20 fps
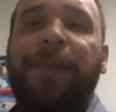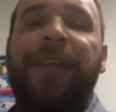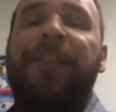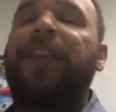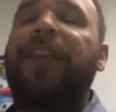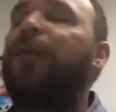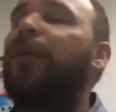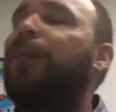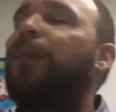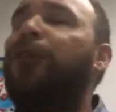
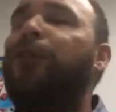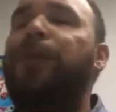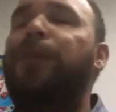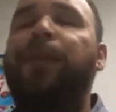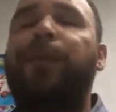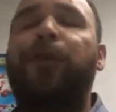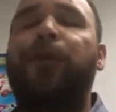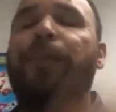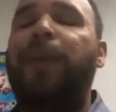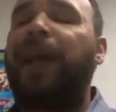complete set's what most
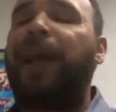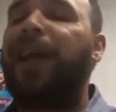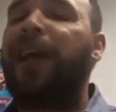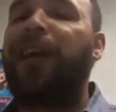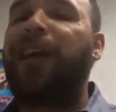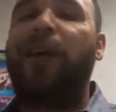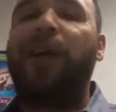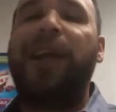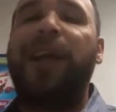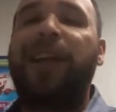people who buy
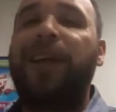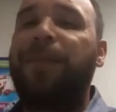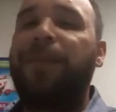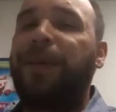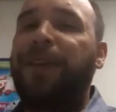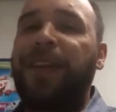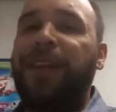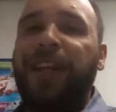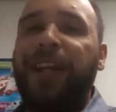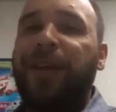Cutco end
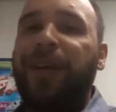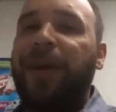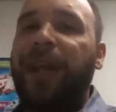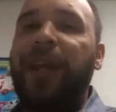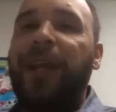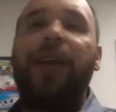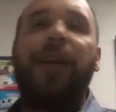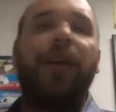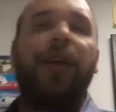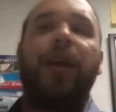up with
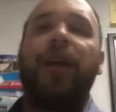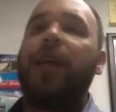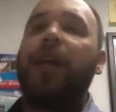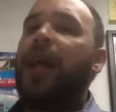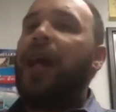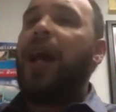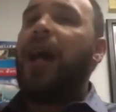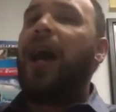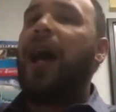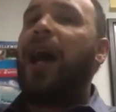anyway.
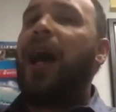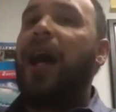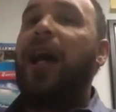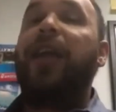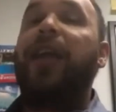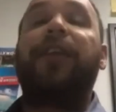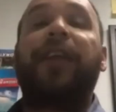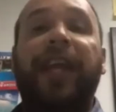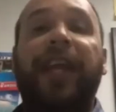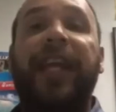
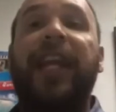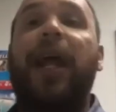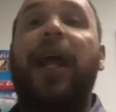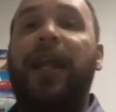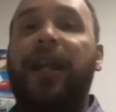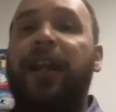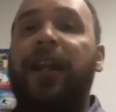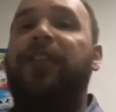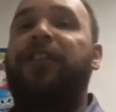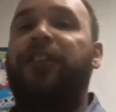
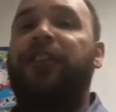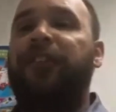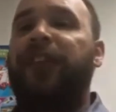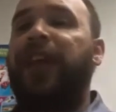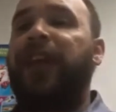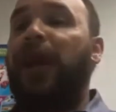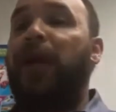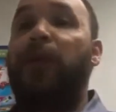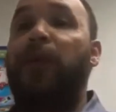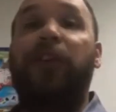And it's
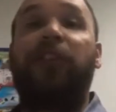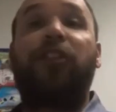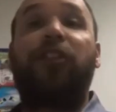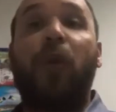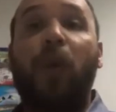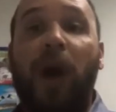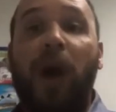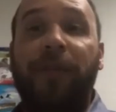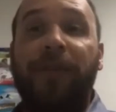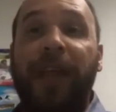just like, I want to
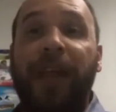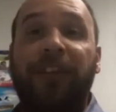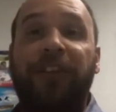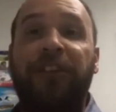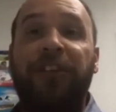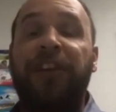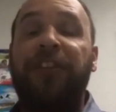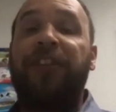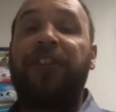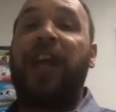show off
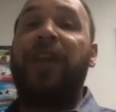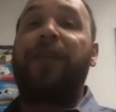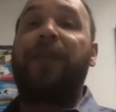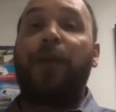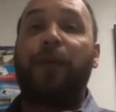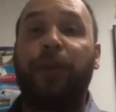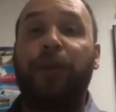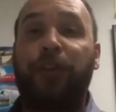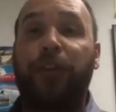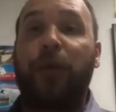that cheese knife.
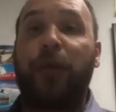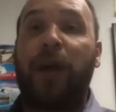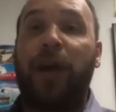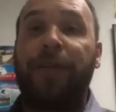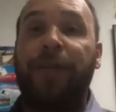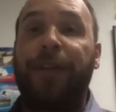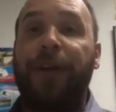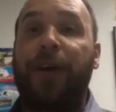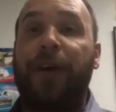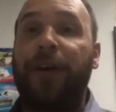I want to show
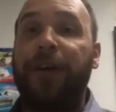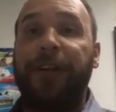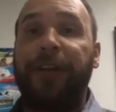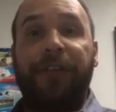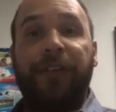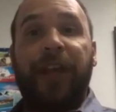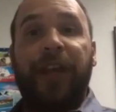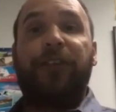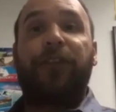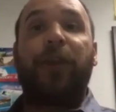off the
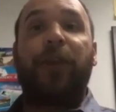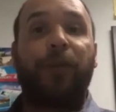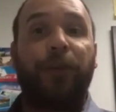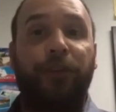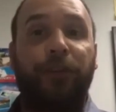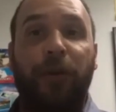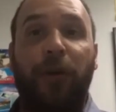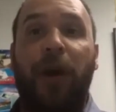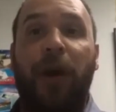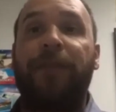hearty slicer. I
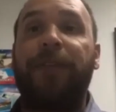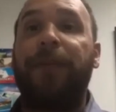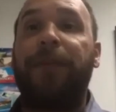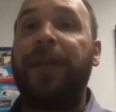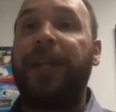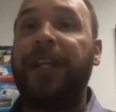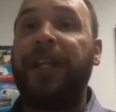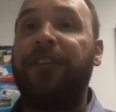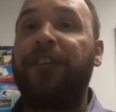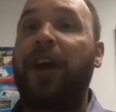want to show off
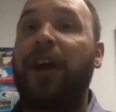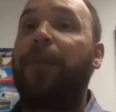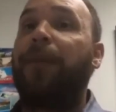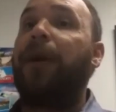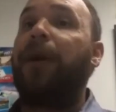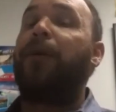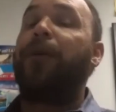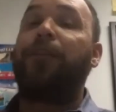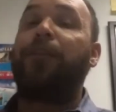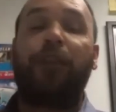the mini
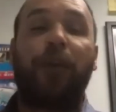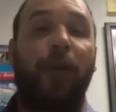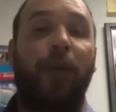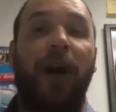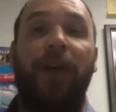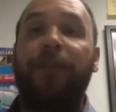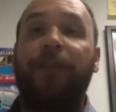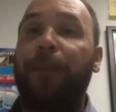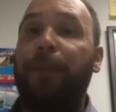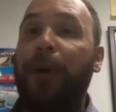chopper. I want to
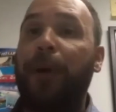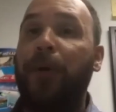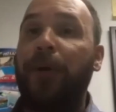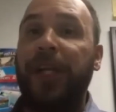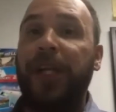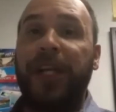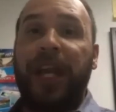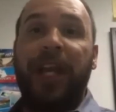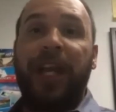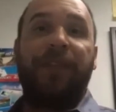show off the
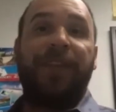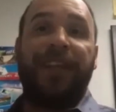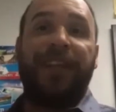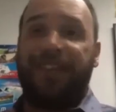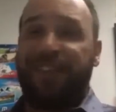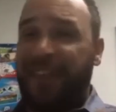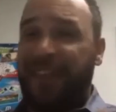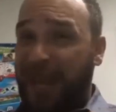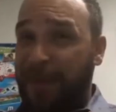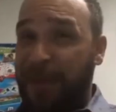boning knife
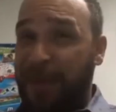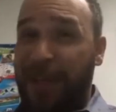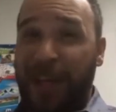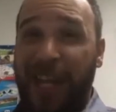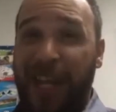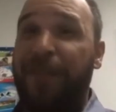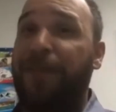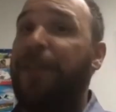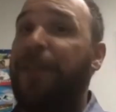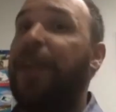and the salmon
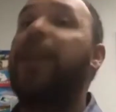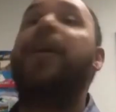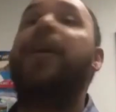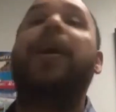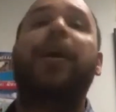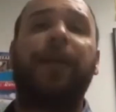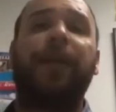knife.